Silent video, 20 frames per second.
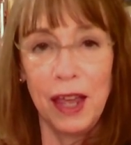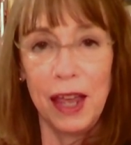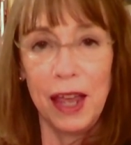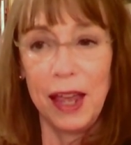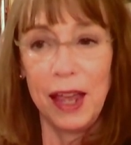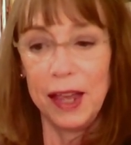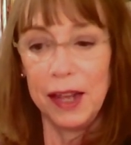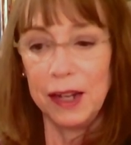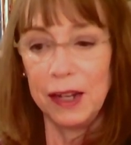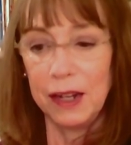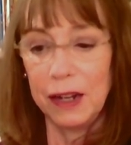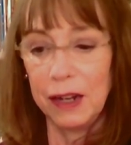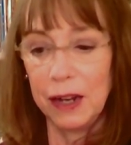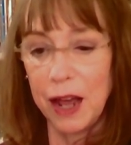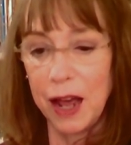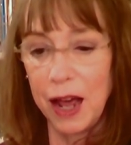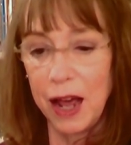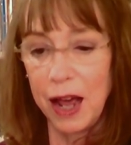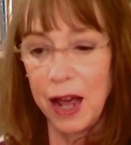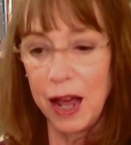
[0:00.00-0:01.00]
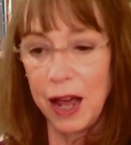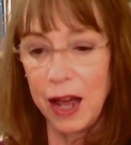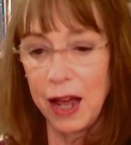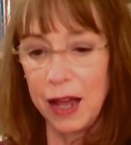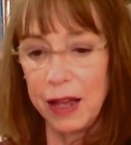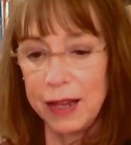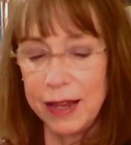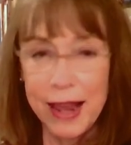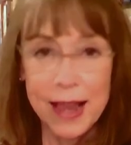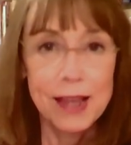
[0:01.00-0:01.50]
and uh,
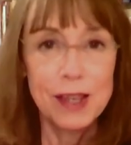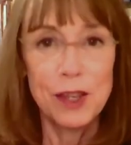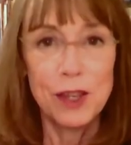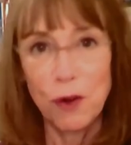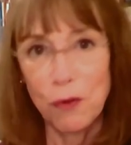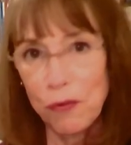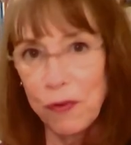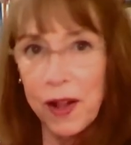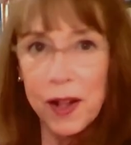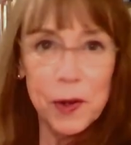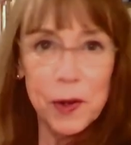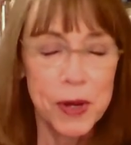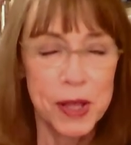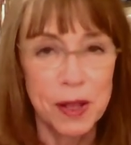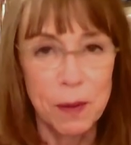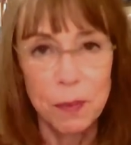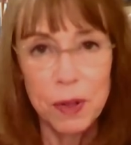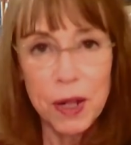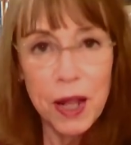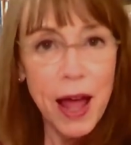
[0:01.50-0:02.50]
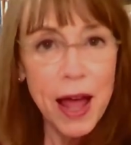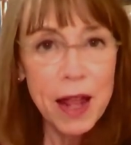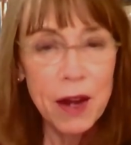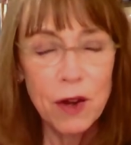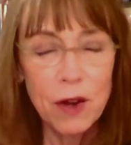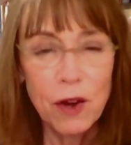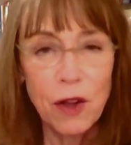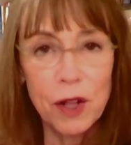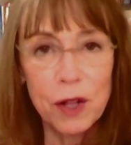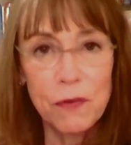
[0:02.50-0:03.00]
yes, you're following the plot
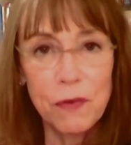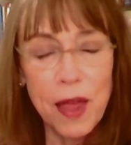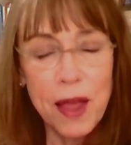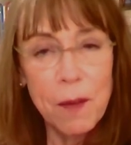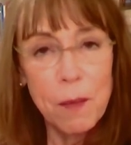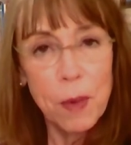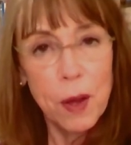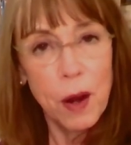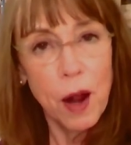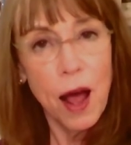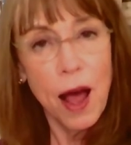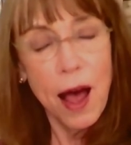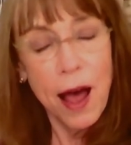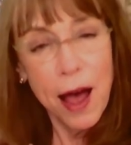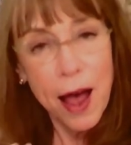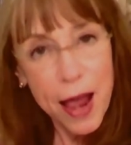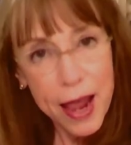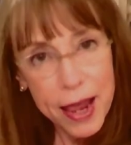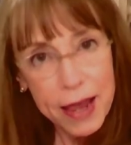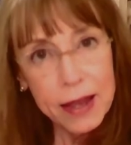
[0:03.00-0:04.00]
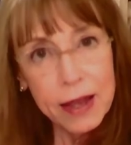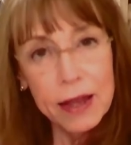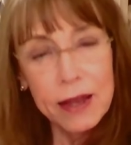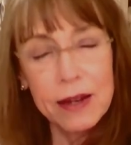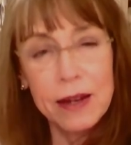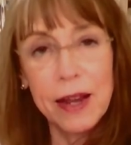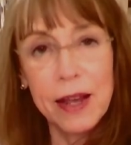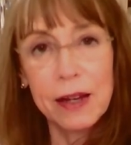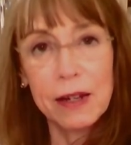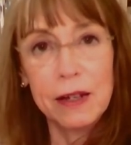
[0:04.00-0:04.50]
and all of that, but I
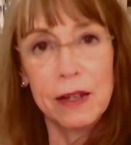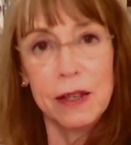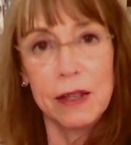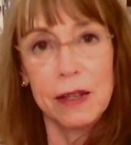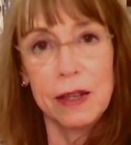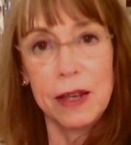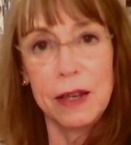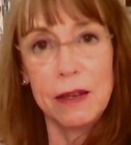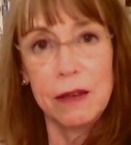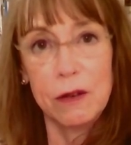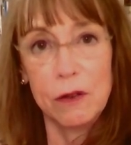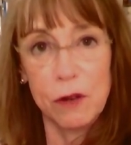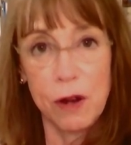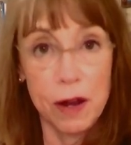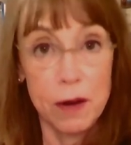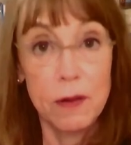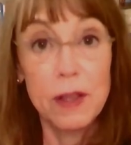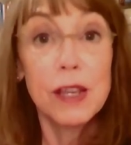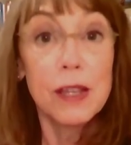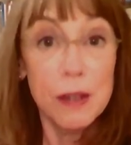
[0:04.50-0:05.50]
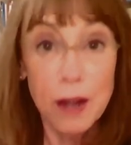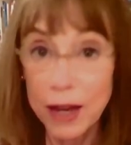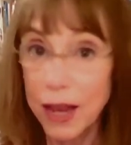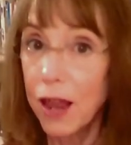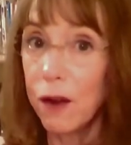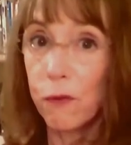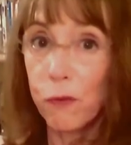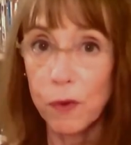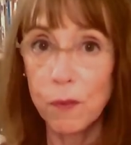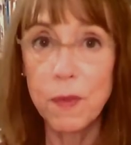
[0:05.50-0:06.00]
connect to the and this
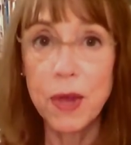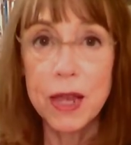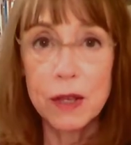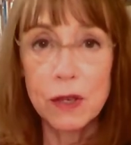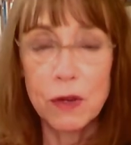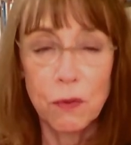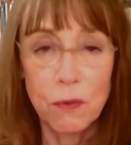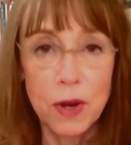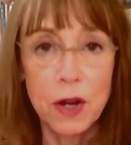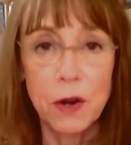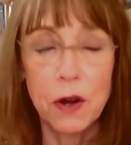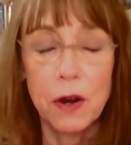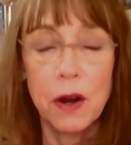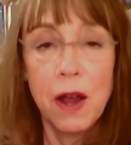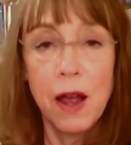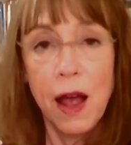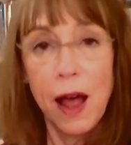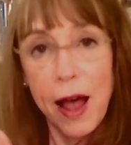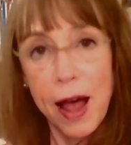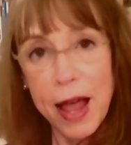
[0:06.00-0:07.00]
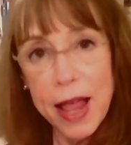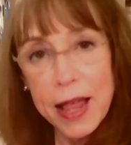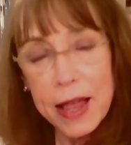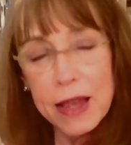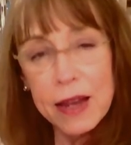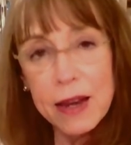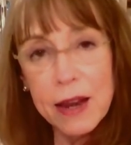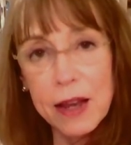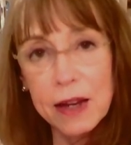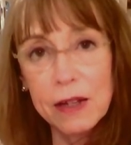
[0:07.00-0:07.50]
again for me as a reader, I
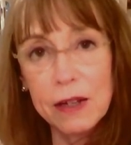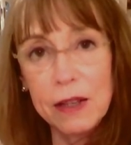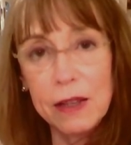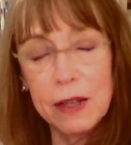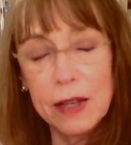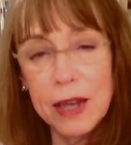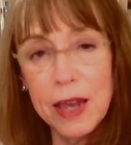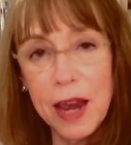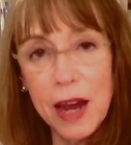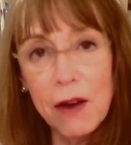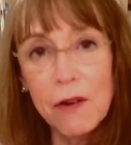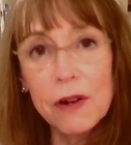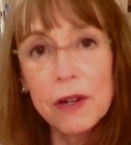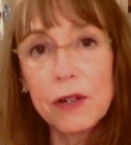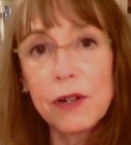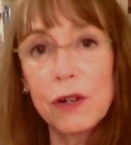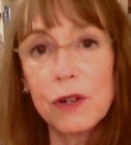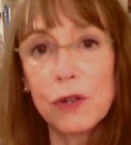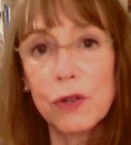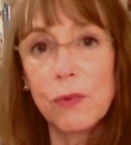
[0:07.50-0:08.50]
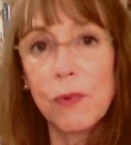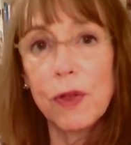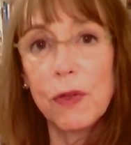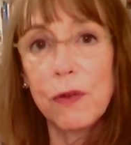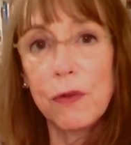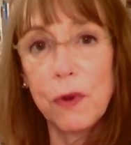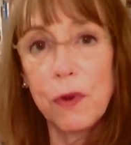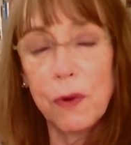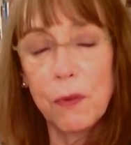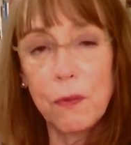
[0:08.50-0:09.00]
connect to the characters,
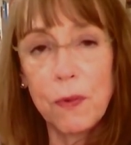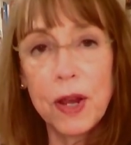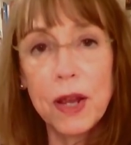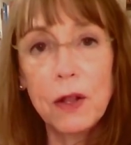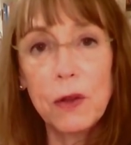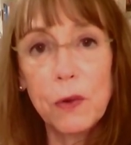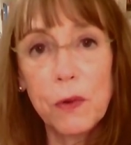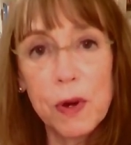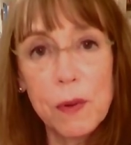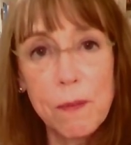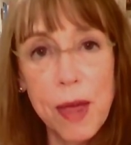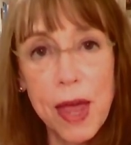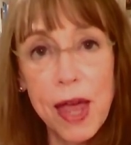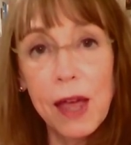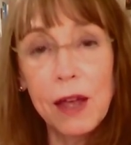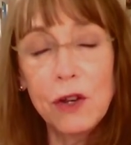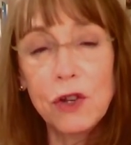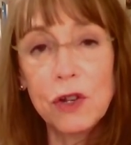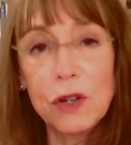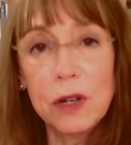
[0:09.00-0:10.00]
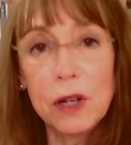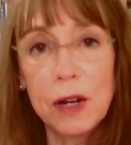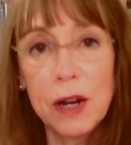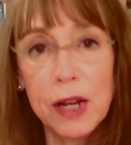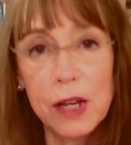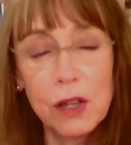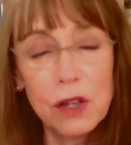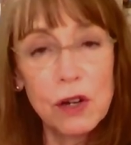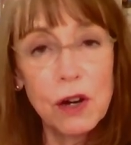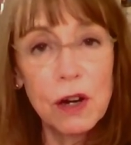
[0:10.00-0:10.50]
whether they're real or imagined, and
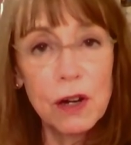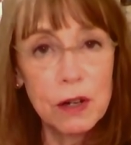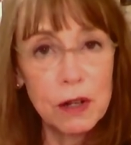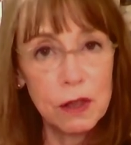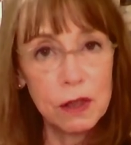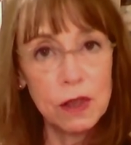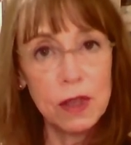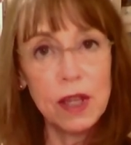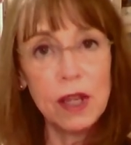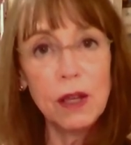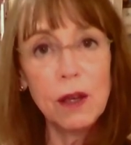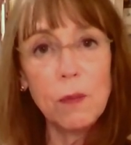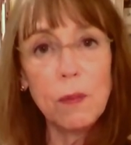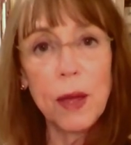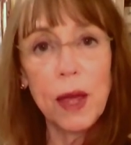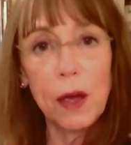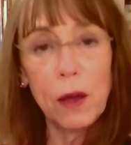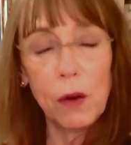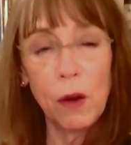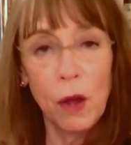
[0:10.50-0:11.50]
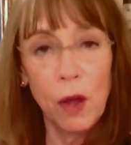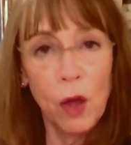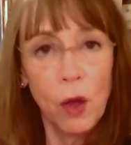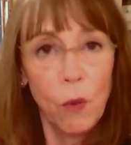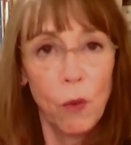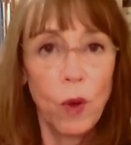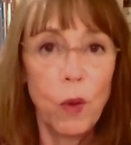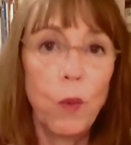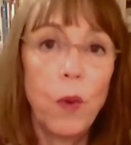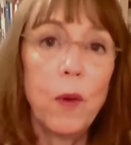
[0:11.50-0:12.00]
I start to think about,
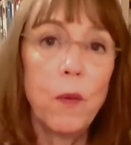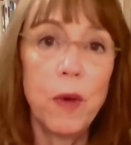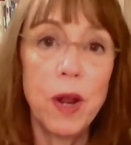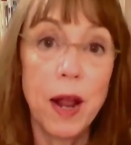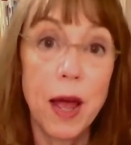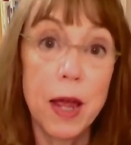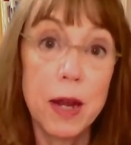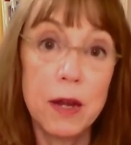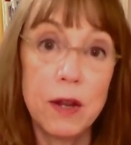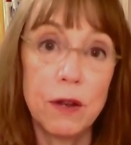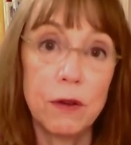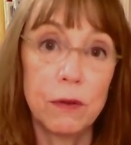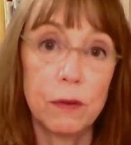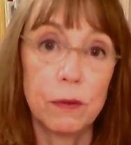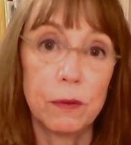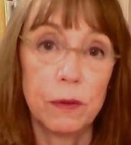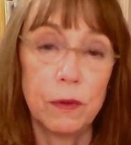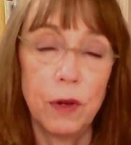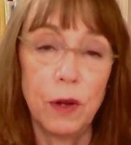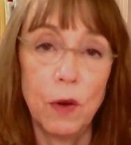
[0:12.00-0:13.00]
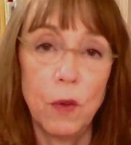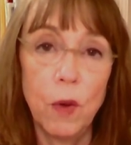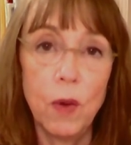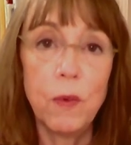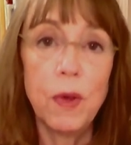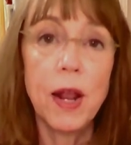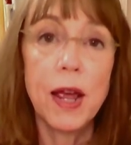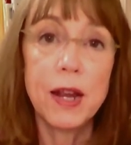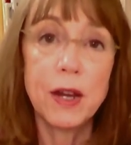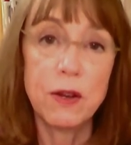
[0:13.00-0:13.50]
well, what would I do? You know, what
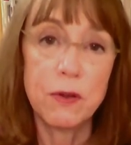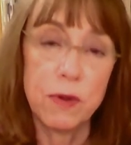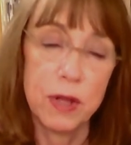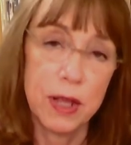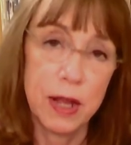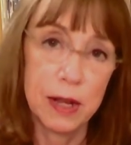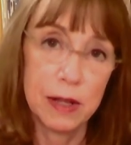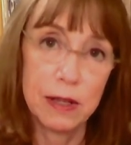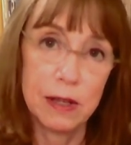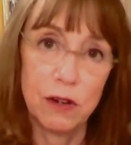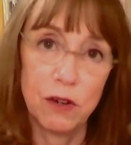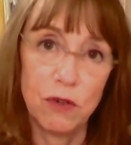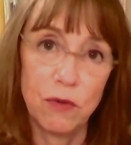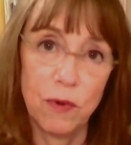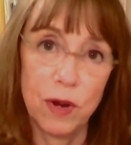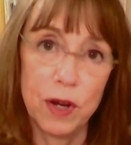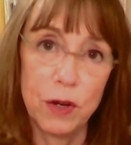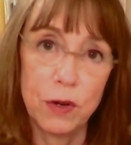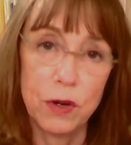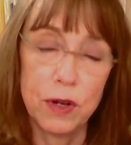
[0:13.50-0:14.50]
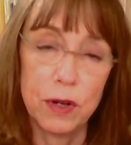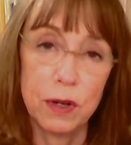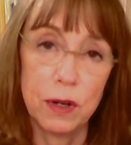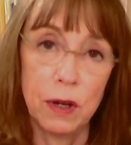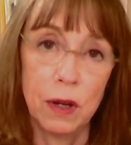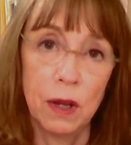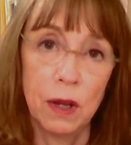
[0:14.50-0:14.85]
would I do in that situation?